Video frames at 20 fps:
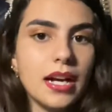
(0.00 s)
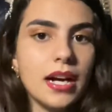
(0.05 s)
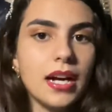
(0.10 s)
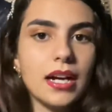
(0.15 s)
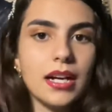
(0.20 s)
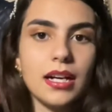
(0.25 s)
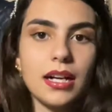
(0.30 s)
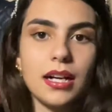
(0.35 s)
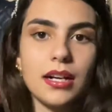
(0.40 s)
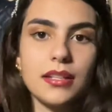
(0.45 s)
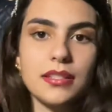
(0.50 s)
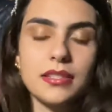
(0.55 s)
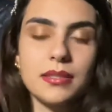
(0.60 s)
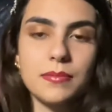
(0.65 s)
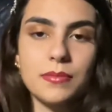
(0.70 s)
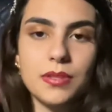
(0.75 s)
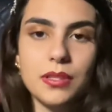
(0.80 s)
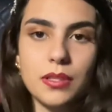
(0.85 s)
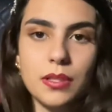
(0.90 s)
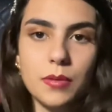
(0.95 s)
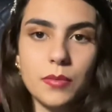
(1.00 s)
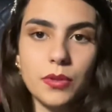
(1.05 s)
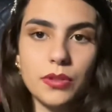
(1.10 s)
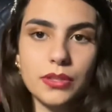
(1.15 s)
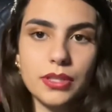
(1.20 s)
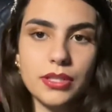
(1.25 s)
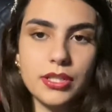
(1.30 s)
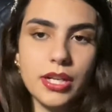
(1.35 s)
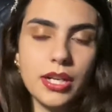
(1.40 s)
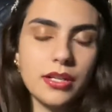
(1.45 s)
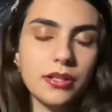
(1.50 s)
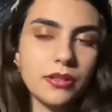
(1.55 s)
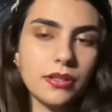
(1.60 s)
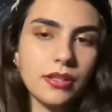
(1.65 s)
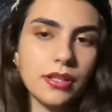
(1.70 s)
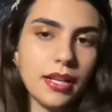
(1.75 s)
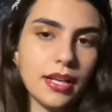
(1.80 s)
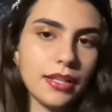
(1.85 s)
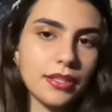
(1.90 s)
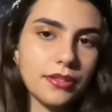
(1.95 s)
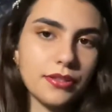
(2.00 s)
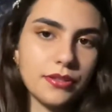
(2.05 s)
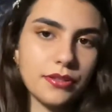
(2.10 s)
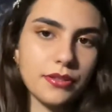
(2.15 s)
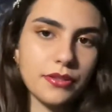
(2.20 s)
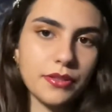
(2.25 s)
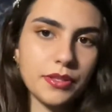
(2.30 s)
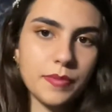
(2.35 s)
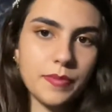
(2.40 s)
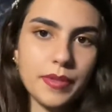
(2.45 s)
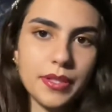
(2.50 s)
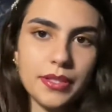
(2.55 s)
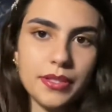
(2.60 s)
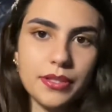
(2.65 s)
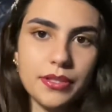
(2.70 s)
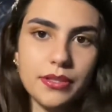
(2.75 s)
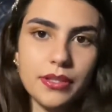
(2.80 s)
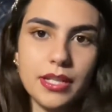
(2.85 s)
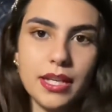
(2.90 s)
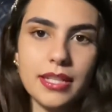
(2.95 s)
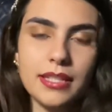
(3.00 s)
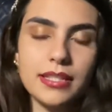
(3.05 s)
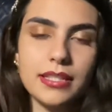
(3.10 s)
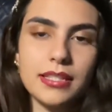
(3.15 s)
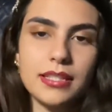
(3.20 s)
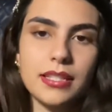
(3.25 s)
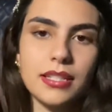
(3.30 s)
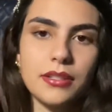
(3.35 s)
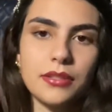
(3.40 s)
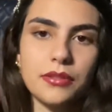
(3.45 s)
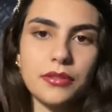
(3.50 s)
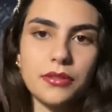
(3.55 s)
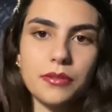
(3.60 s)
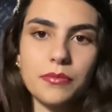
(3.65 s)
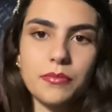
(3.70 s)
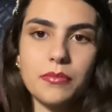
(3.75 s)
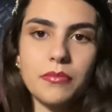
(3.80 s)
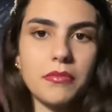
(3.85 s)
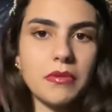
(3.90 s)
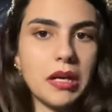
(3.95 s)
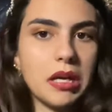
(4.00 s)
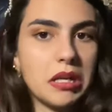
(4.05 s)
ask them to come on the channel and to speak to you guys and tell you